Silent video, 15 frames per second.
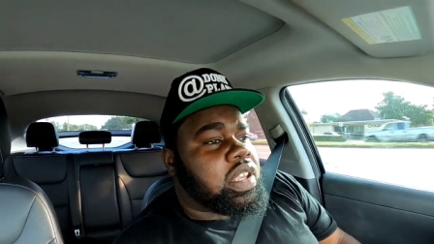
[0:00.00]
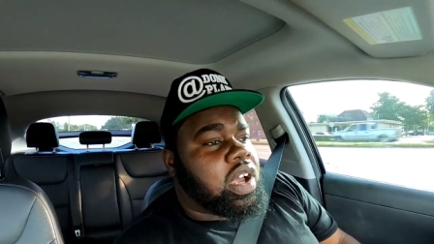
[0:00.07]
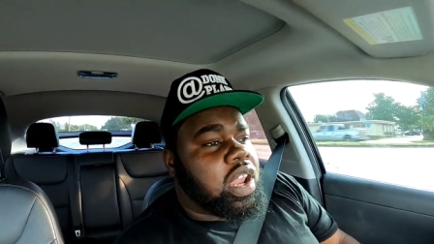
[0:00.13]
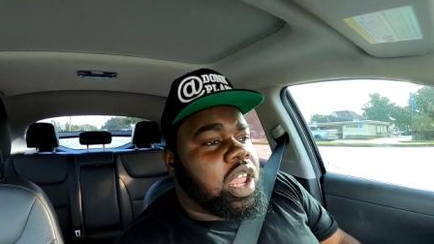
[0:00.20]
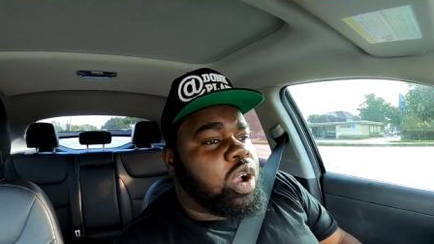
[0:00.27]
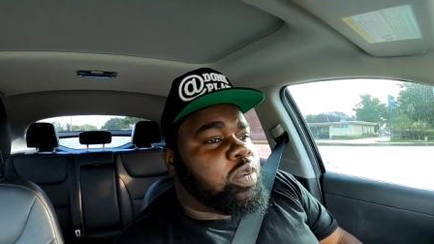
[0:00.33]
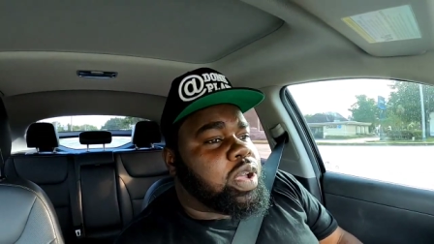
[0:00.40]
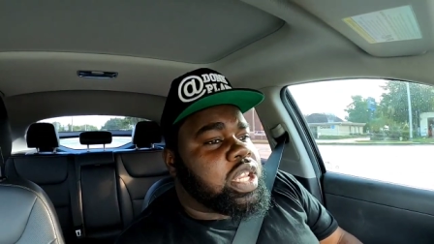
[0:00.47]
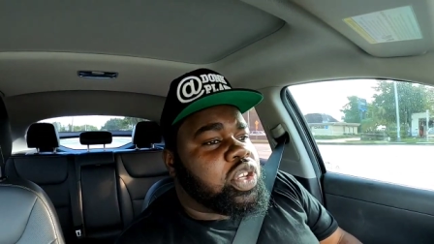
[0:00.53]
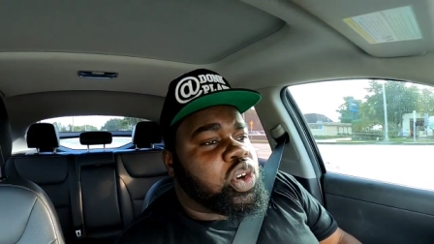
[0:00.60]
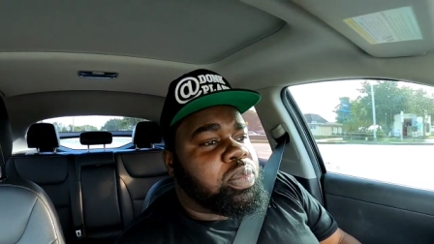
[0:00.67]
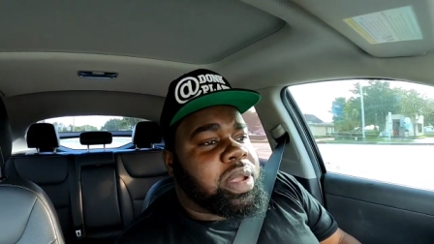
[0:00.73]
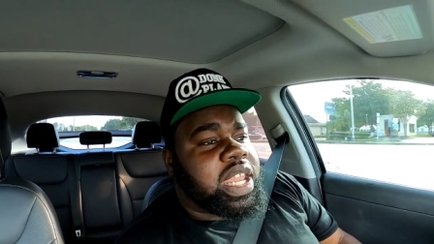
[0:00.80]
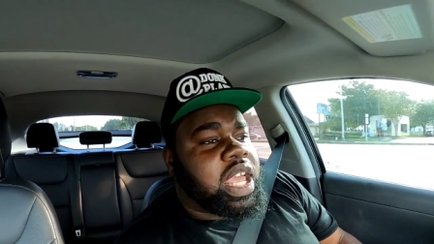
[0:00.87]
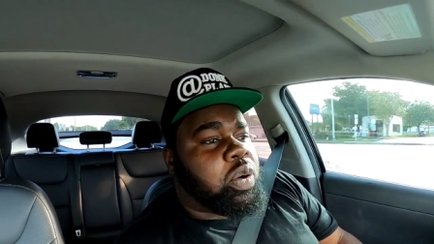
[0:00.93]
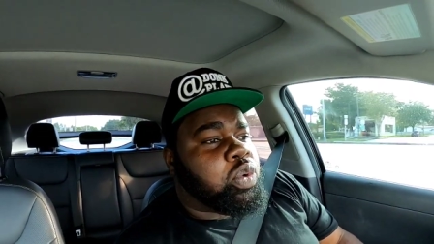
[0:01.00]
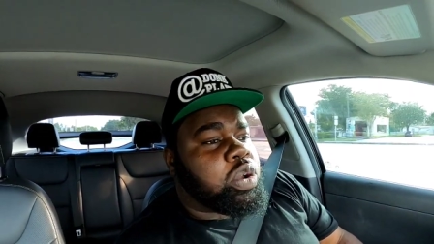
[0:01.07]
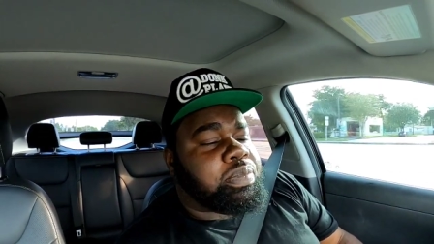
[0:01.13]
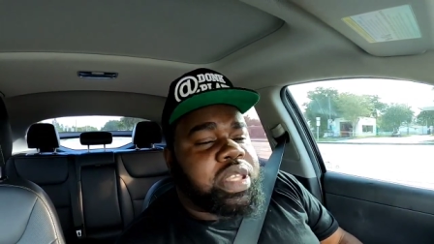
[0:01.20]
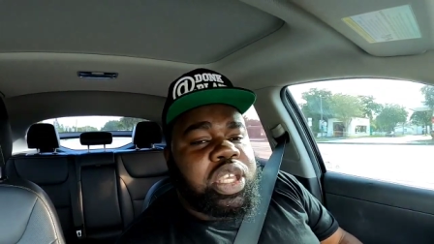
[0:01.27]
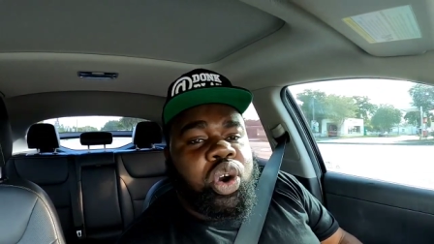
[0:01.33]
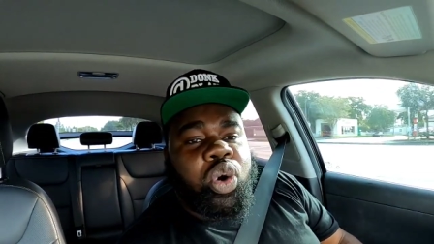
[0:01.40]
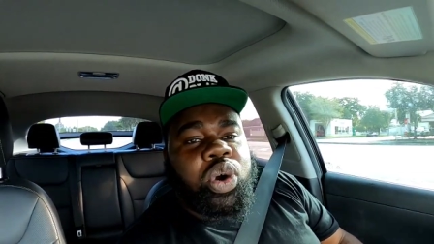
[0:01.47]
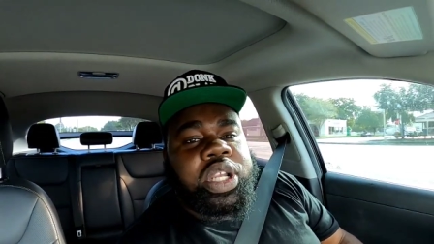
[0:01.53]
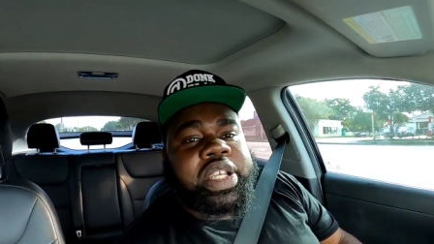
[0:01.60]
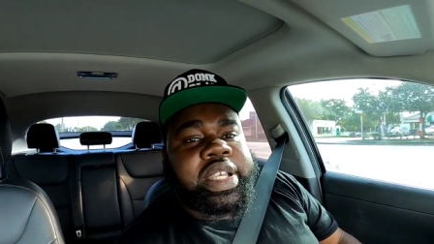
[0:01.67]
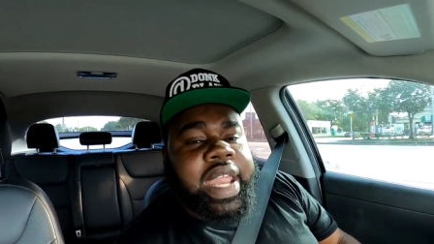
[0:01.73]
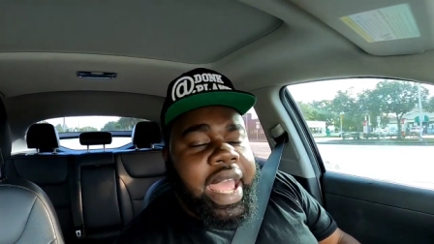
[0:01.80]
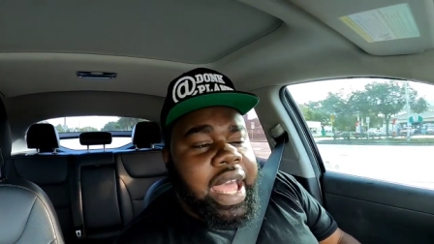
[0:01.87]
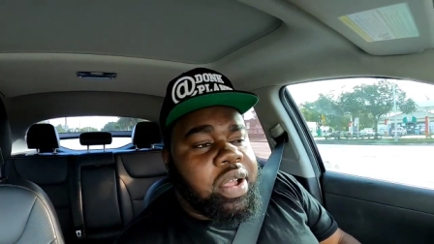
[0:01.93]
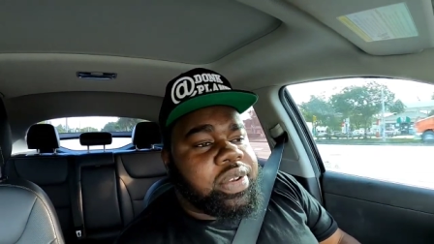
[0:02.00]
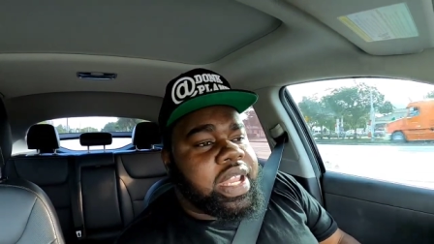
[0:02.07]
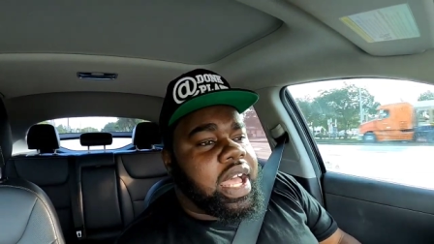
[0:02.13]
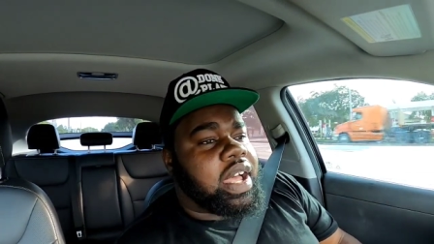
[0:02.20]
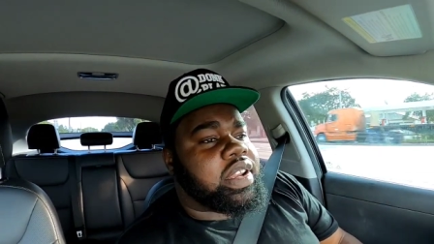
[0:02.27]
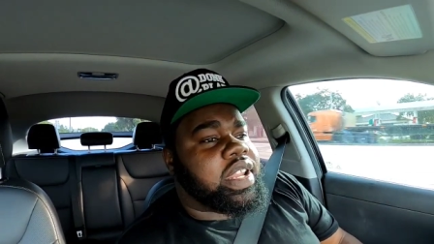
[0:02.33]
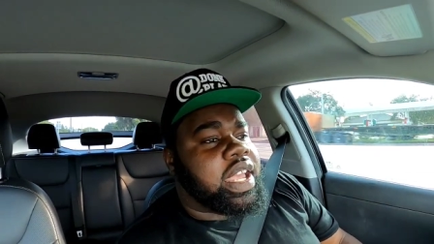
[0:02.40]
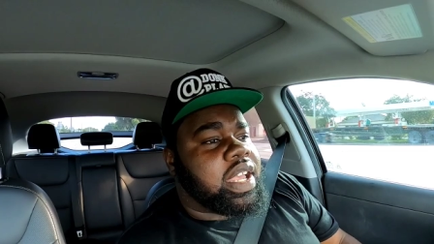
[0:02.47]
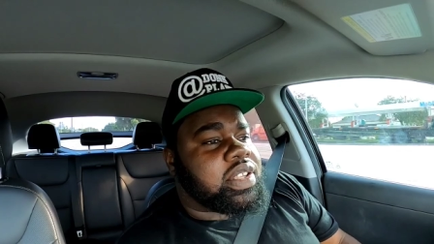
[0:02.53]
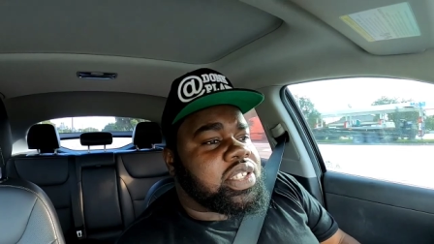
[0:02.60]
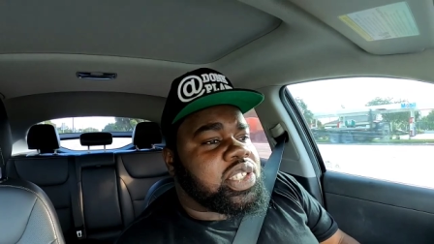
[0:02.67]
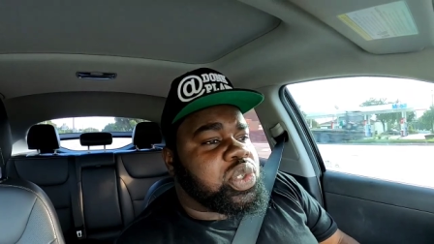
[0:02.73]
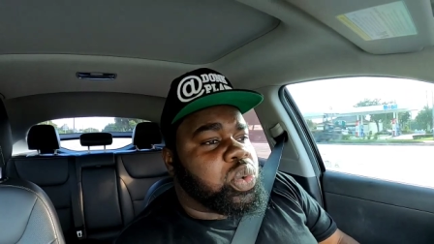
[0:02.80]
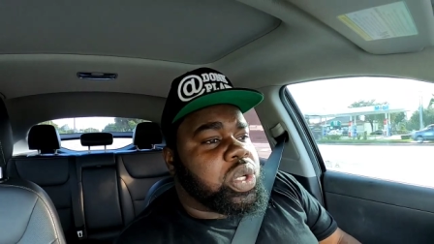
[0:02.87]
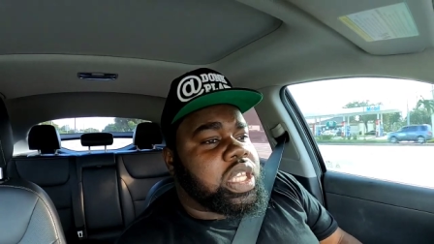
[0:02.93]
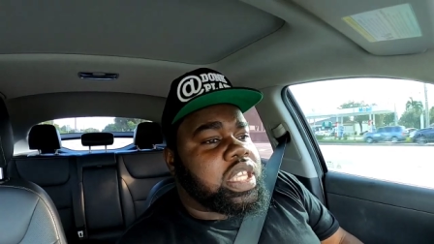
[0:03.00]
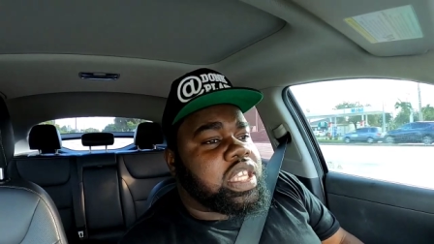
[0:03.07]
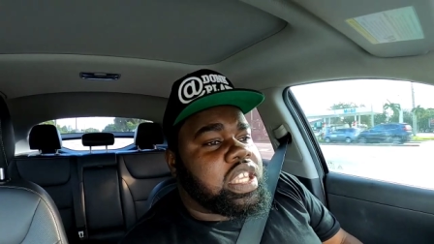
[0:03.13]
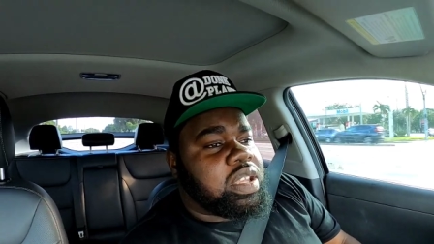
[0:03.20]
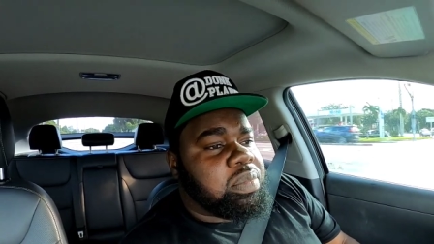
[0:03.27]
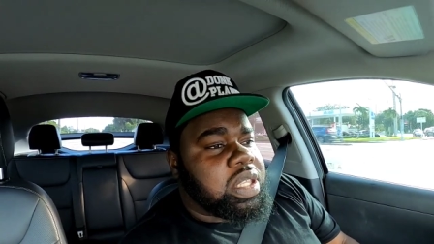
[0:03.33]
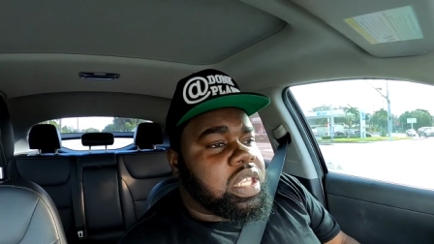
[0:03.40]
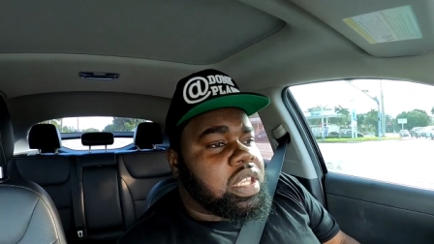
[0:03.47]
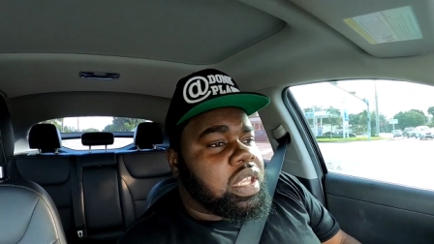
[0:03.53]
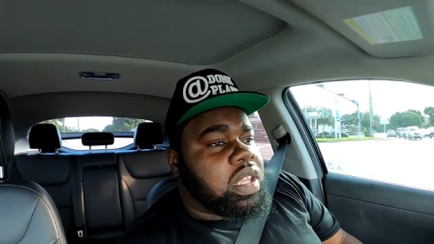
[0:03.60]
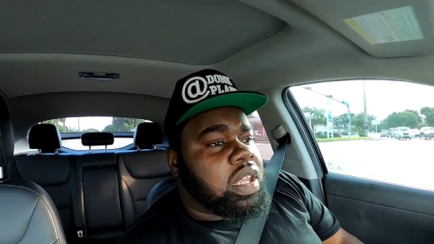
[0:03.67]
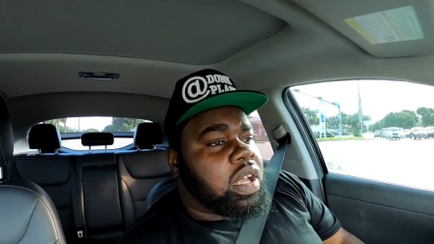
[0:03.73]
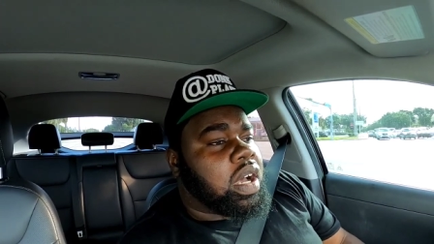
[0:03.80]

Y'all already know, man, that work be going down down there at Sudi, you hear me?